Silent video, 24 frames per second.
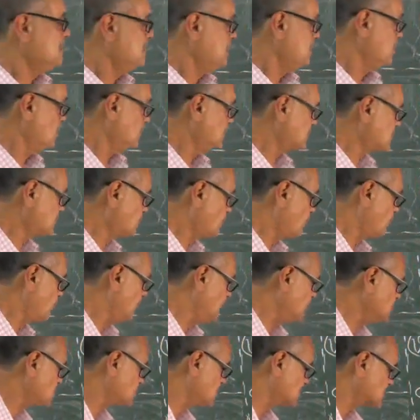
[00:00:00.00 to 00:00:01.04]
You just
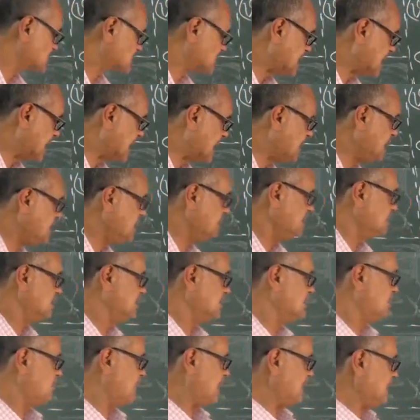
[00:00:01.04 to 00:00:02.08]
finish this line
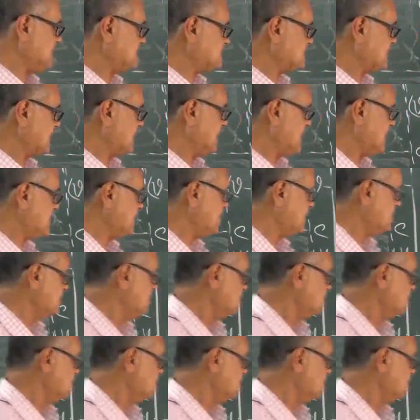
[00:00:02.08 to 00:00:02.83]
by saying